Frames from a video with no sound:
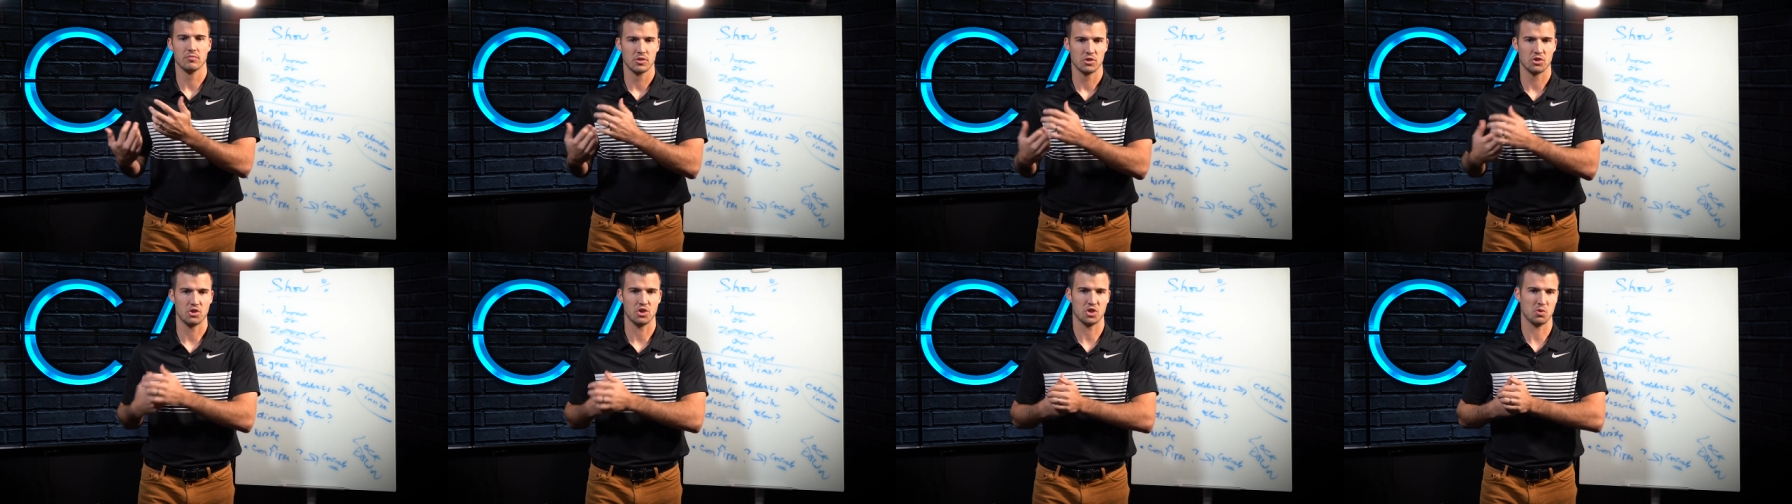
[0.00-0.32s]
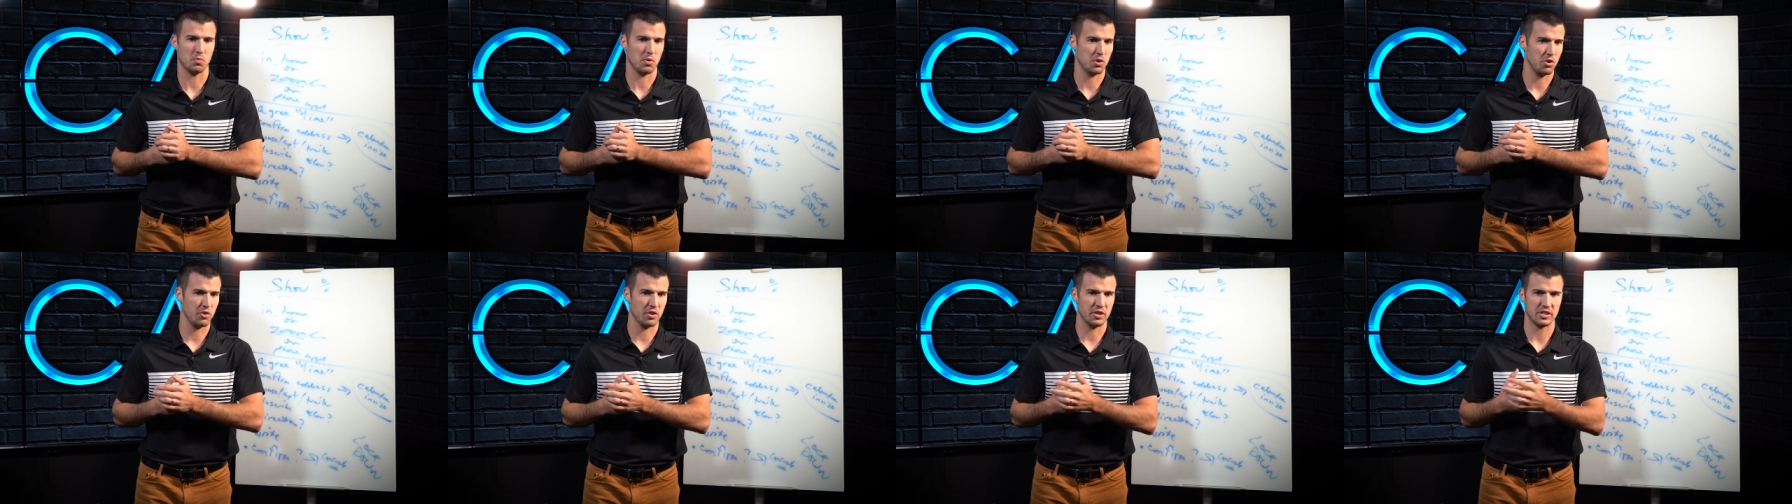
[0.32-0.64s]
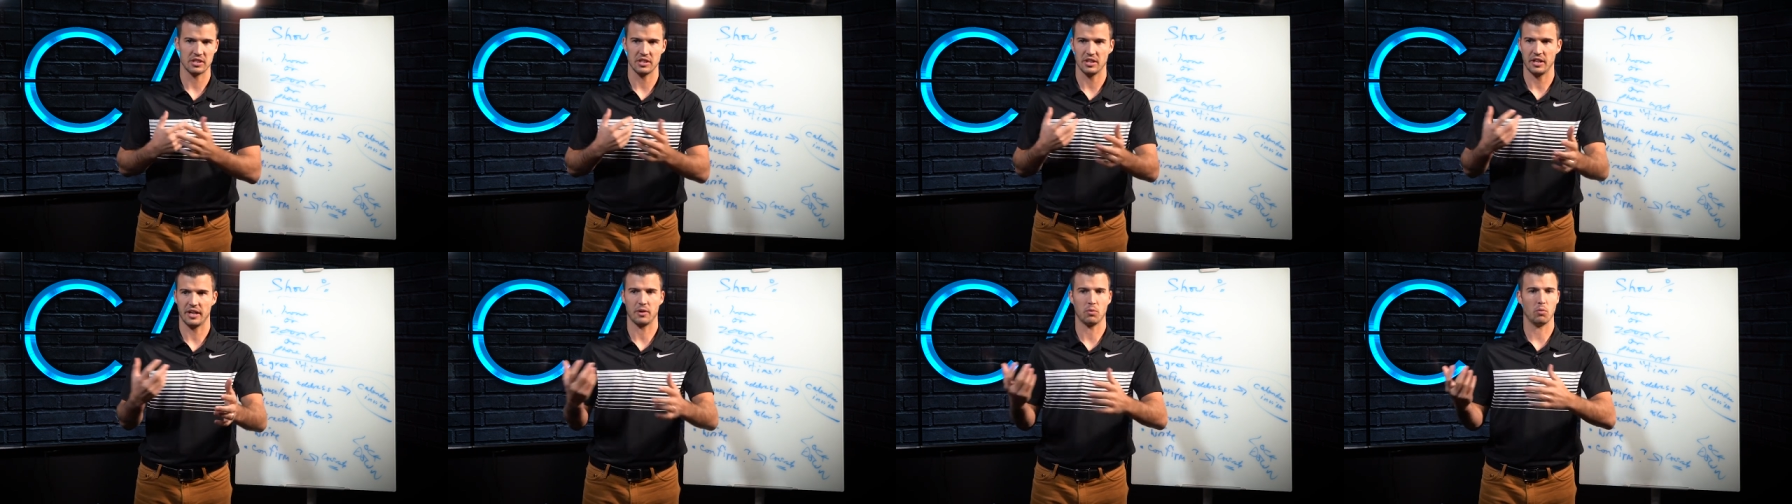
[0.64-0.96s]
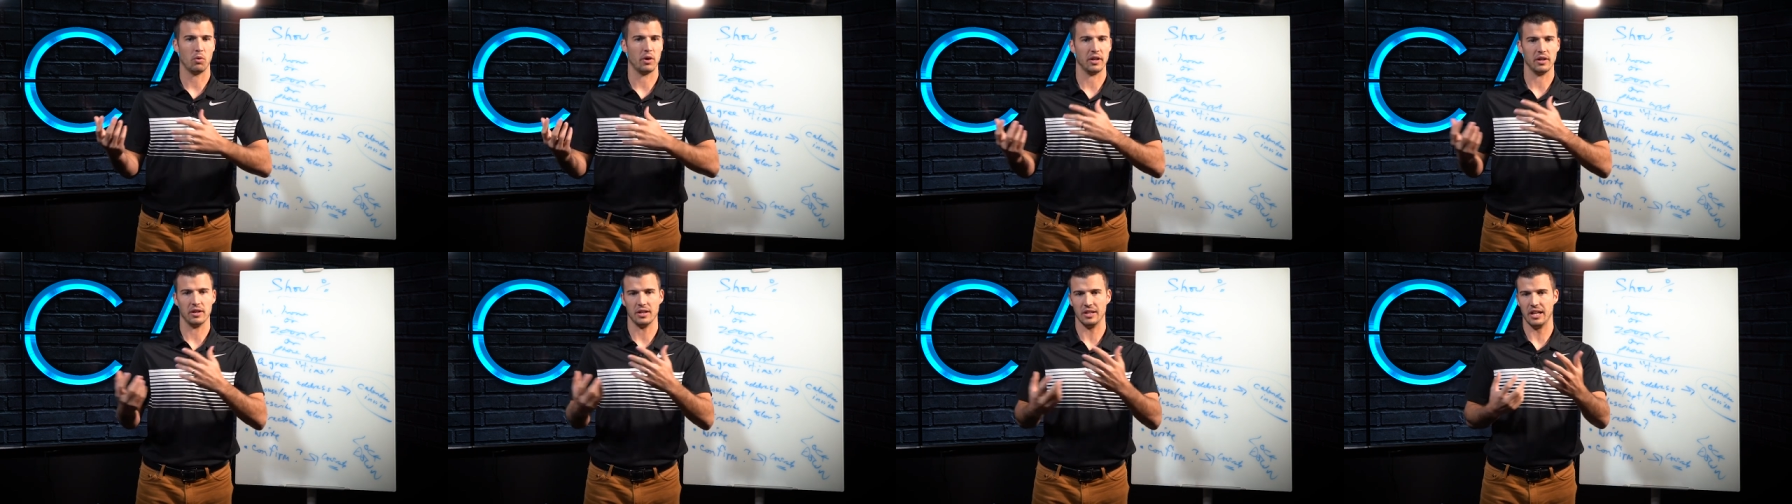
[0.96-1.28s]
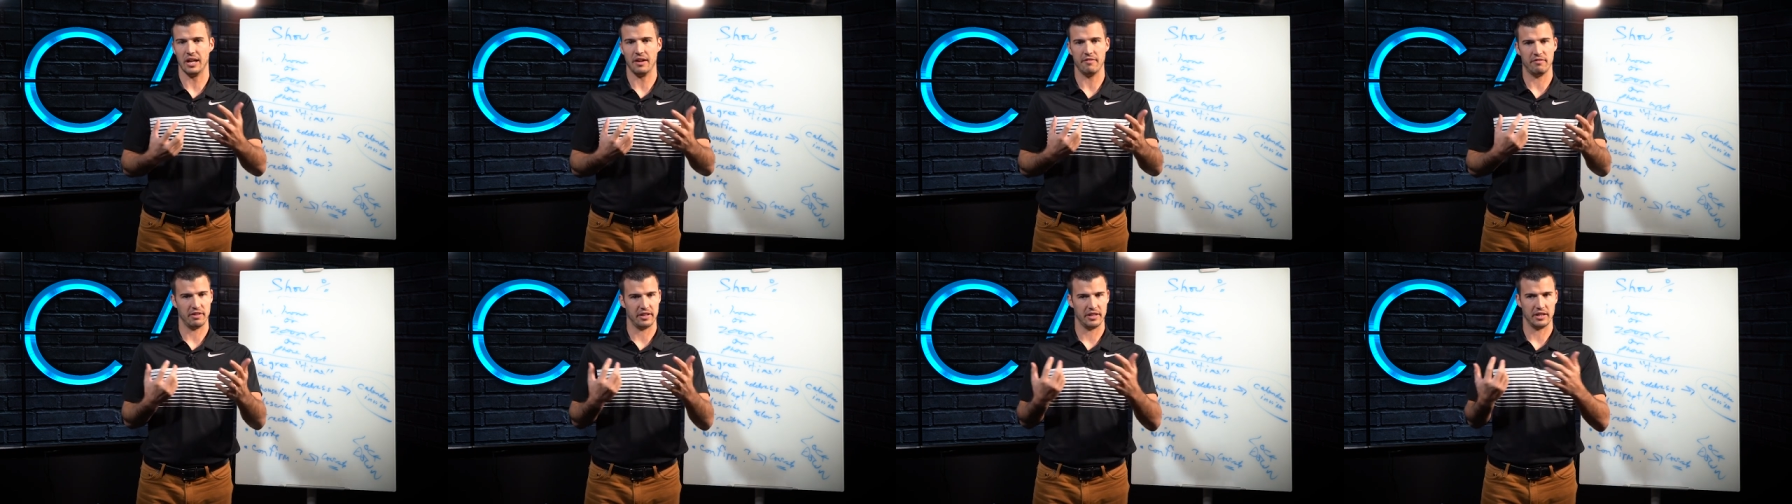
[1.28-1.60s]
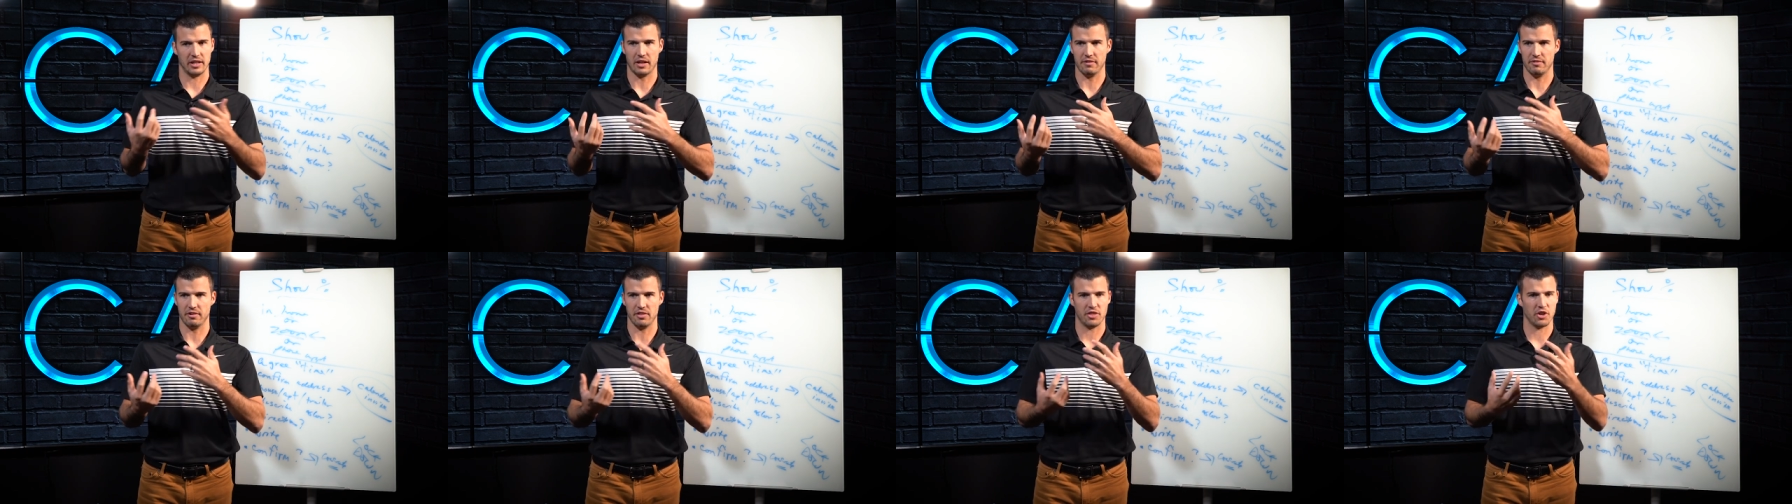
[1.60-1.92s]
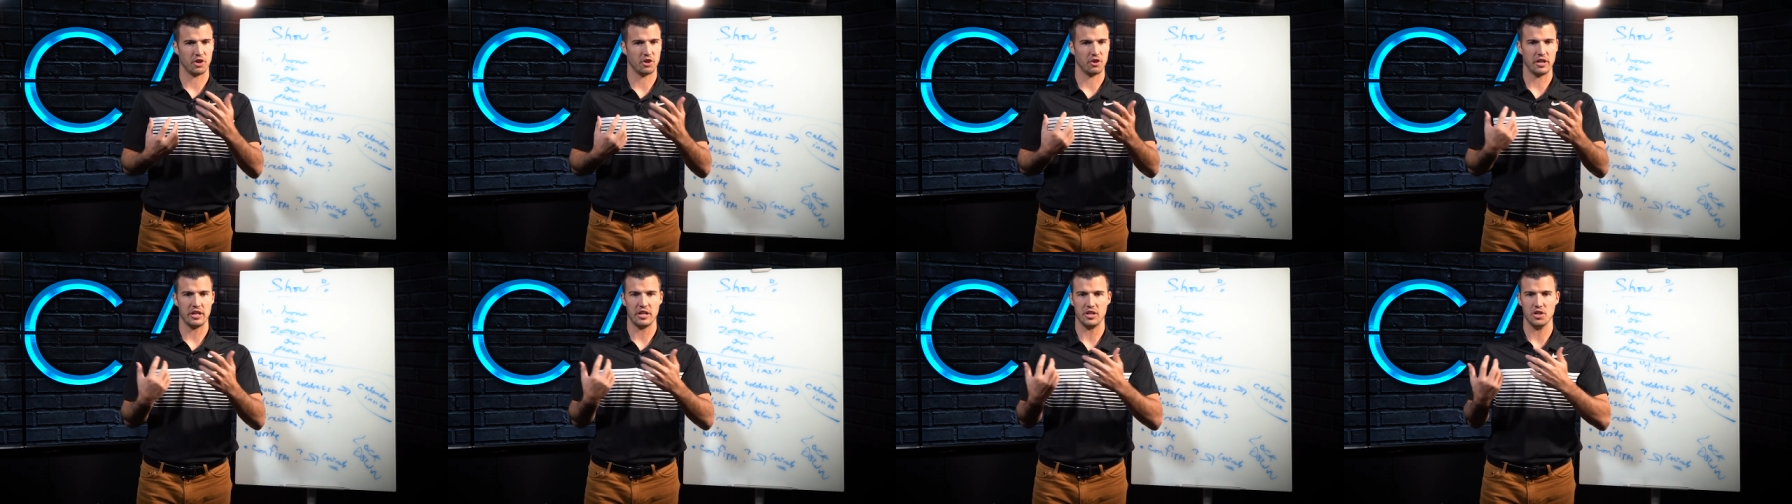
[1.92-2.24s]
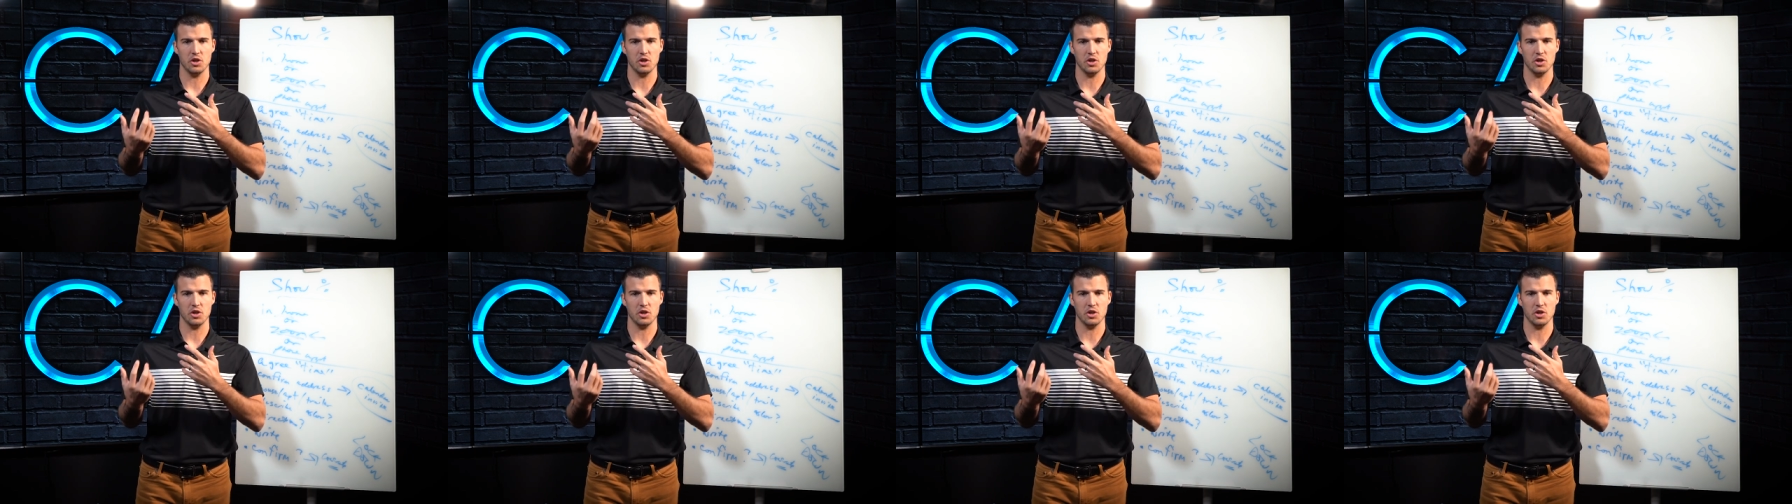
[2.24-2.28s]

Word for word: So should we do this at like what? 11, 11:30,